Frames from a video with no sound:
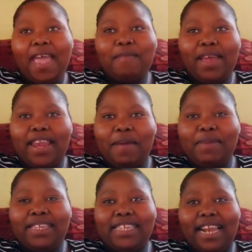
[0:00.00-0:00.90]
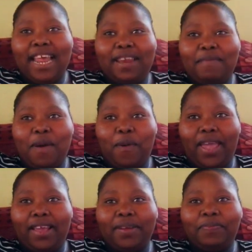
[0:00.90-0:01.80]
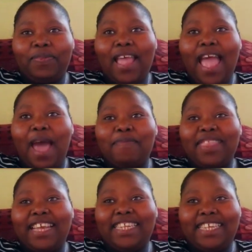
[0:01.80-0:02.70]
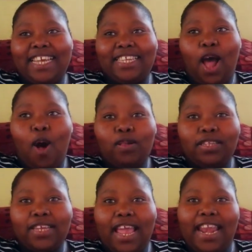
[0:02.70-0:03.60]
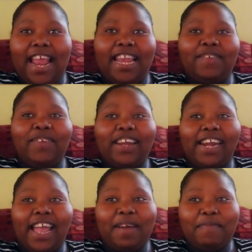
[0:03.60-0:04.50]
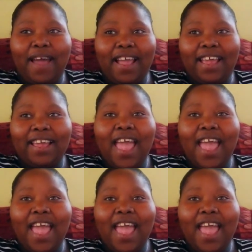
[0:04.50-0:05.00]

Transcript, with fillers: Hi, my name is Tselane Maweng. I'm thirty years old and I live in Reiger Park.